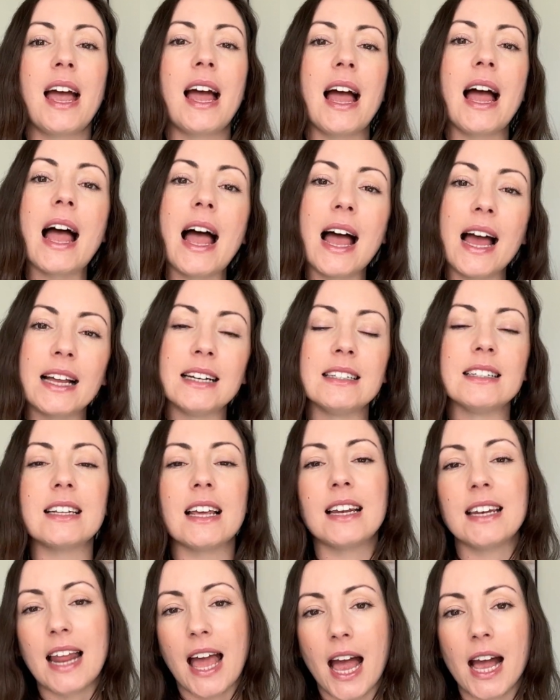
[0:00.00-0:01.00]

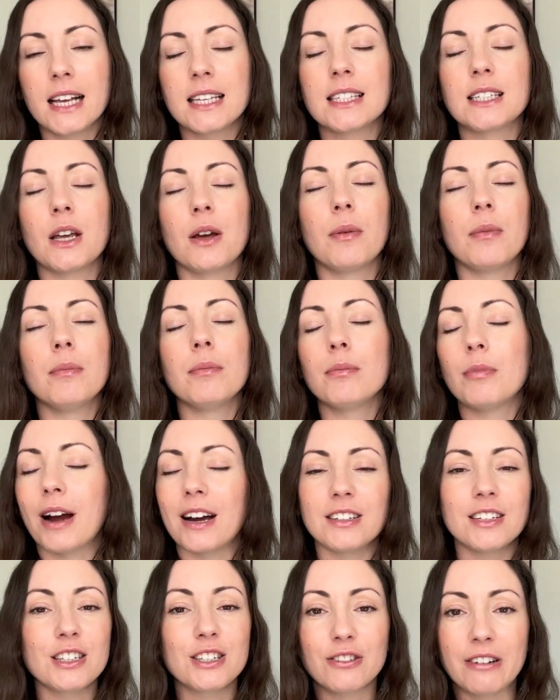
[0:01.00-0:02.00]
And next,
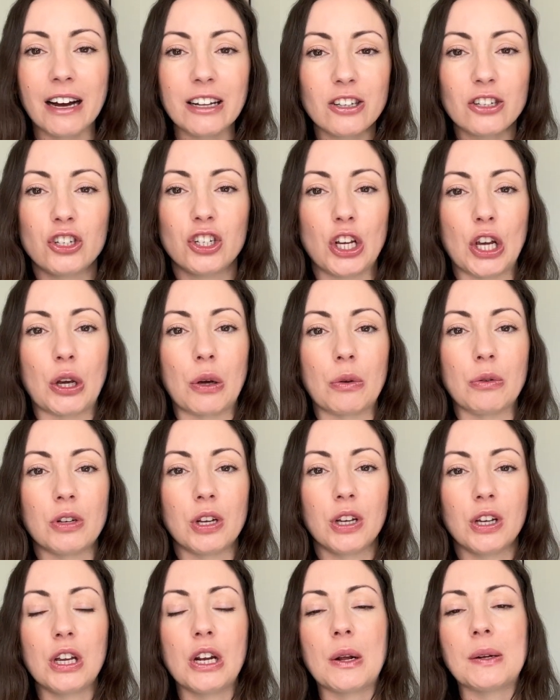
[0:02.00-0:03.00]
practice gratitude.
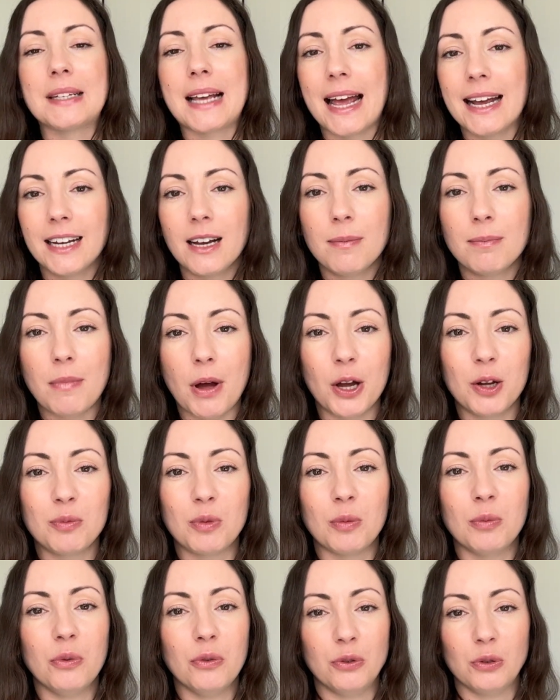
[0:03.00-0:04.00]
Take a
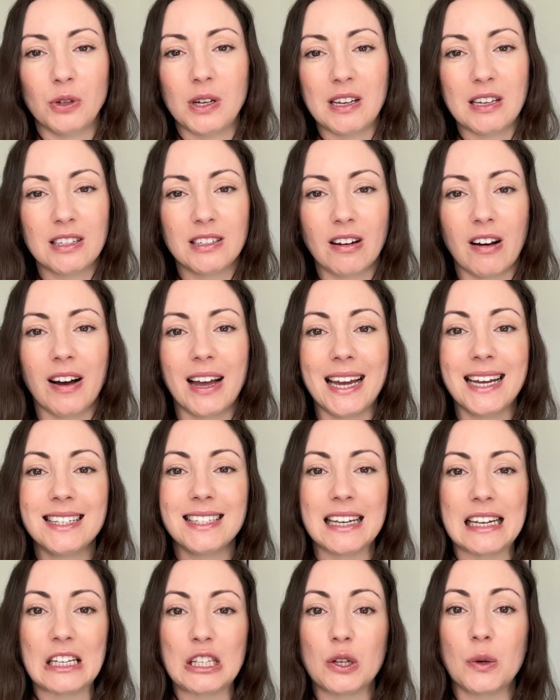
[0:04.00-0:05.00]
moment before you start
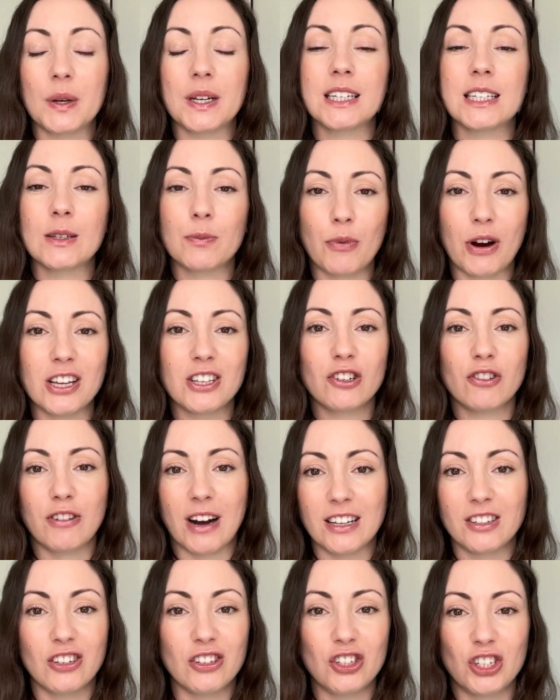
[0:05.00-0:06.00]
eating to express
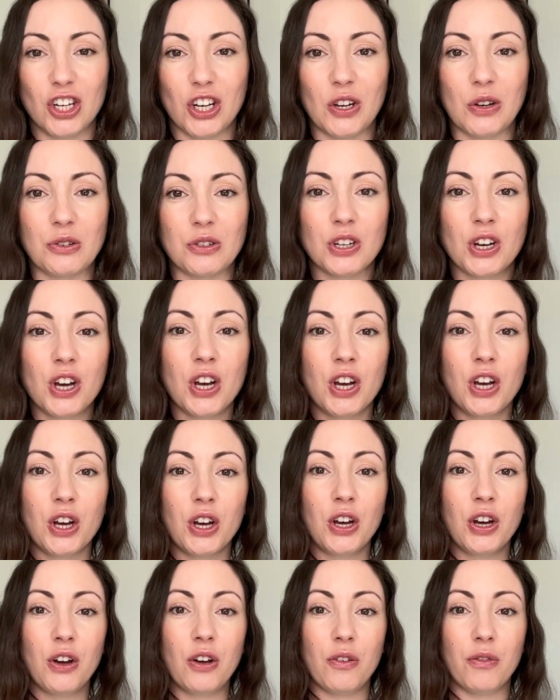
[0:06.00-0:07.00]
gratitude
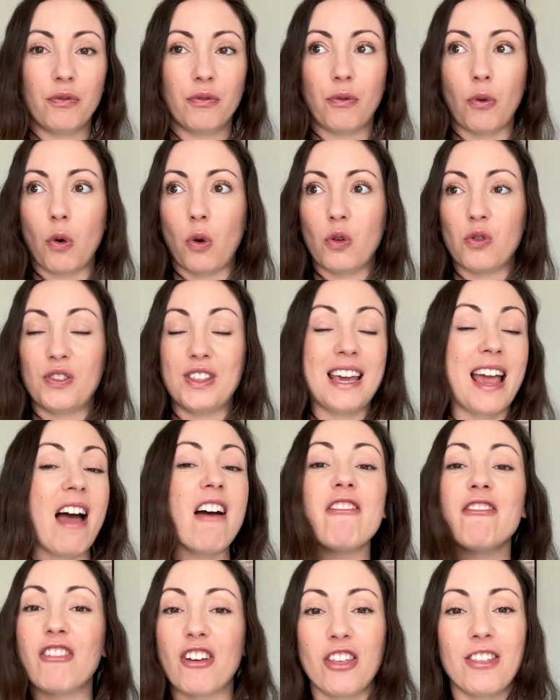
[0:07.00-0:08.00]
for the
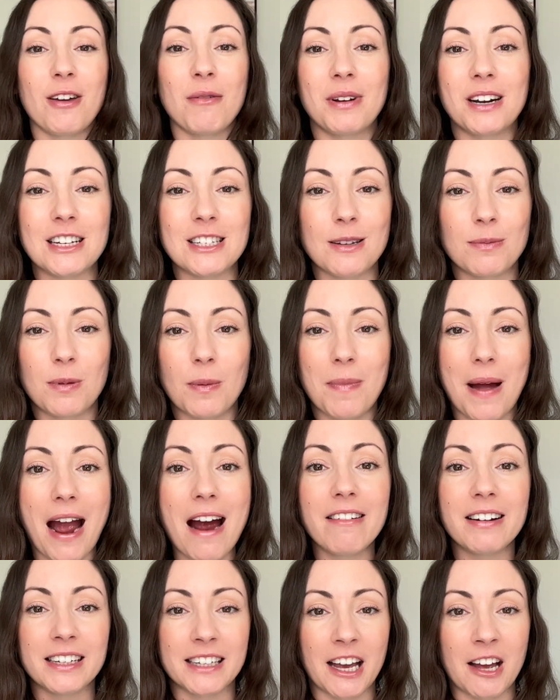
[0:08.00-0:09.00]
effort that went into
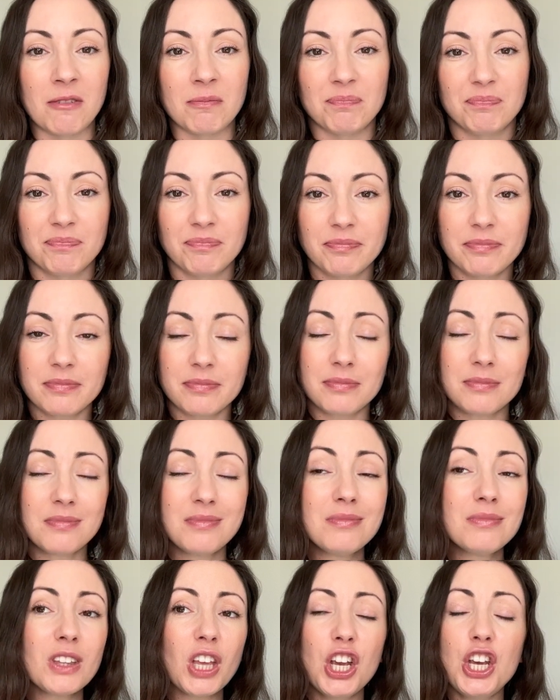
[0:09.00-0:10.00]
preparing
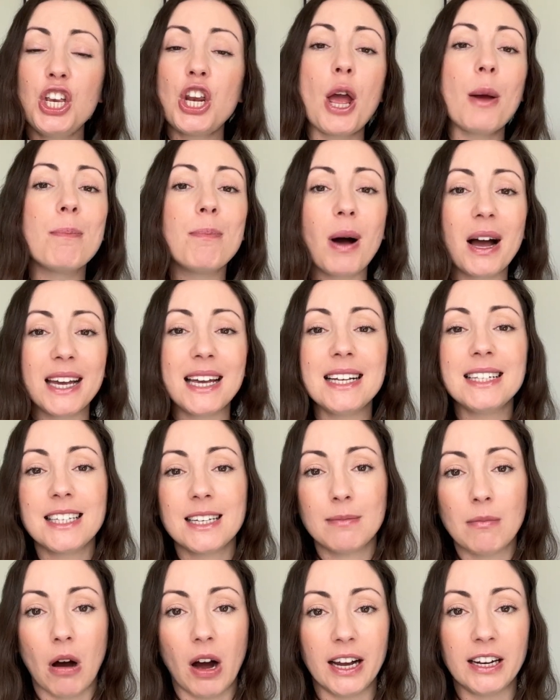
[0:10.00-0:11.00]
it. By
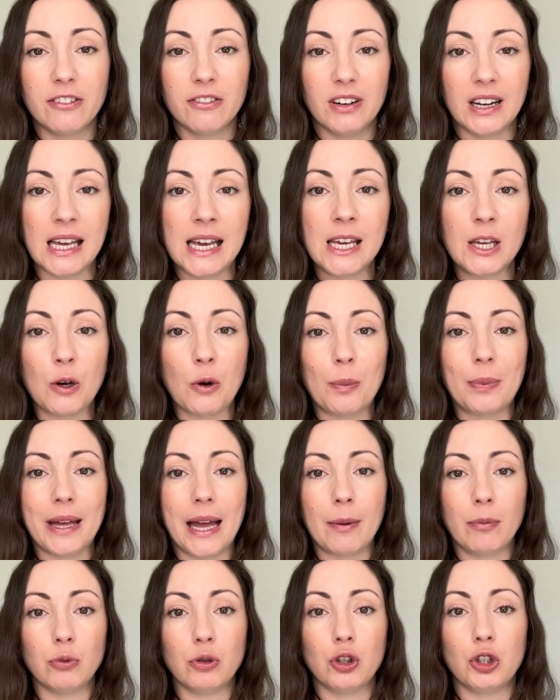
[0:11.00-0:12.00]
eating mindfully, you'll be
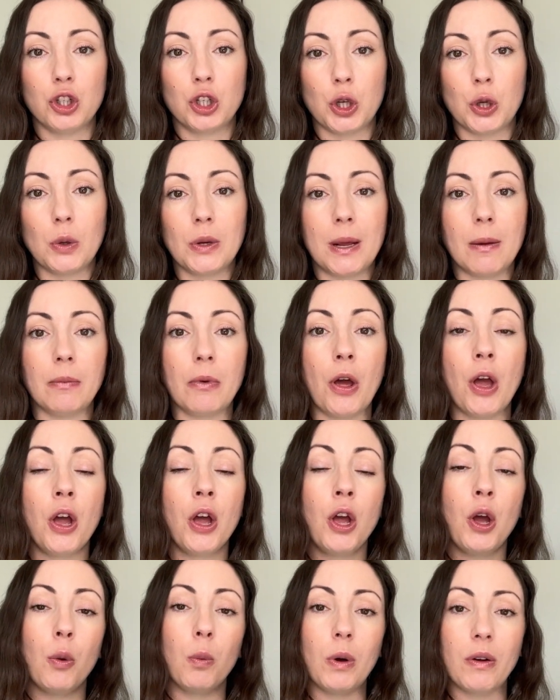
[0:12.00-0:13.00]
able to tune in
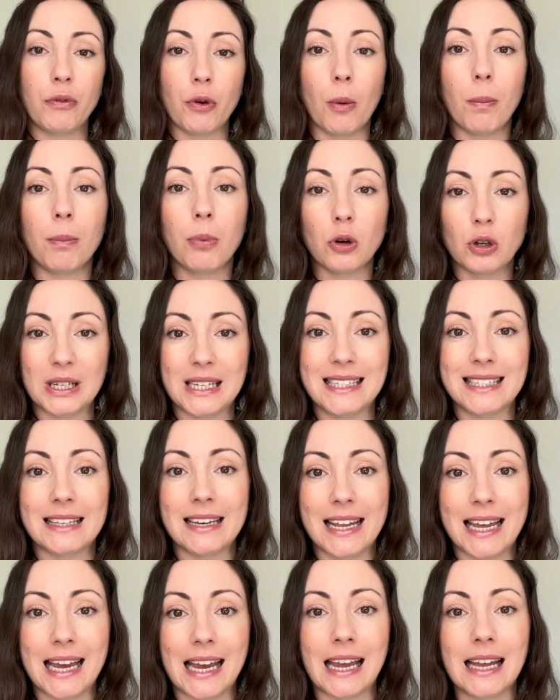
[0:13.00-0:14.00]
with your body's
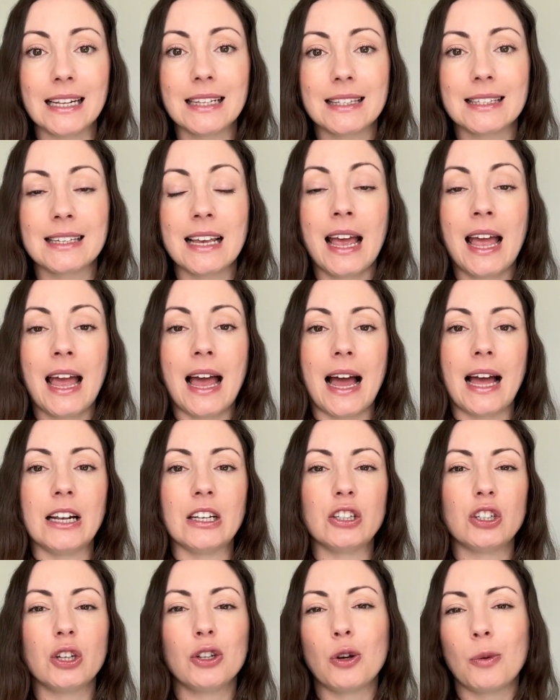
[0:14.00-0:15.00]
needs,
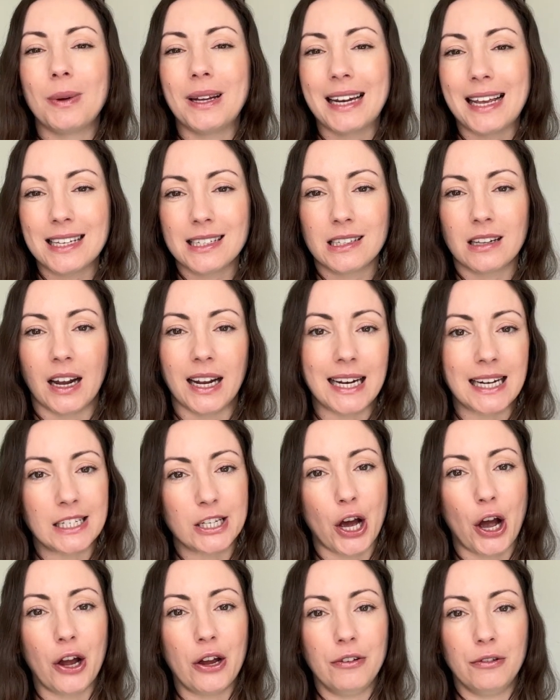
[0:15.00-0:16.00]
and you'll be less likely
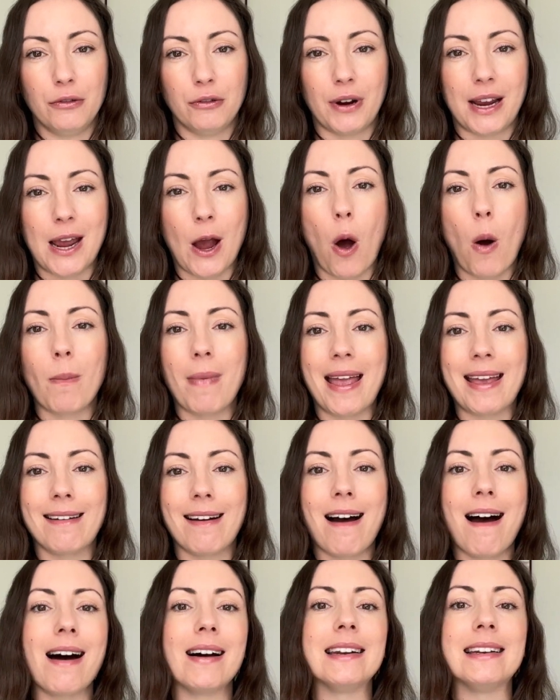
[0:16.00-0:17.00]
to overeat or make
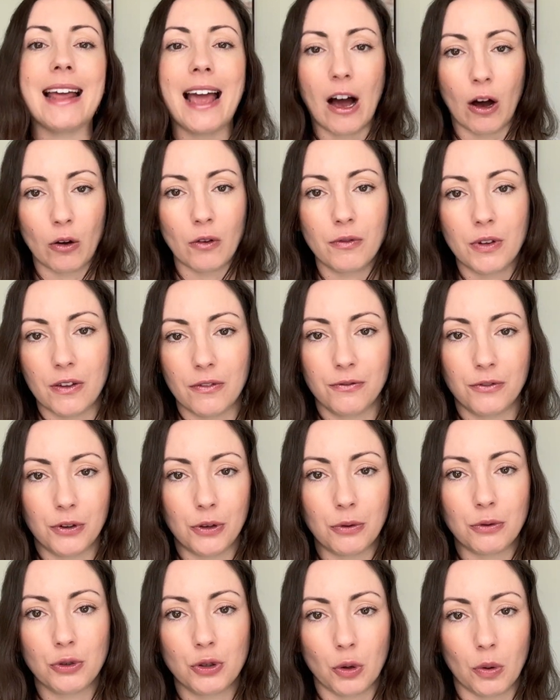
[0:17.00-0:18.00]
unhealthy
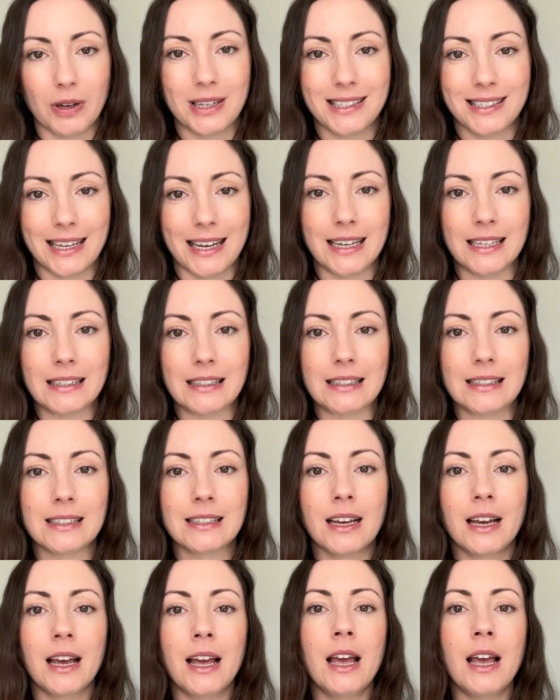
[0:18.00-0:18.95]
food choices.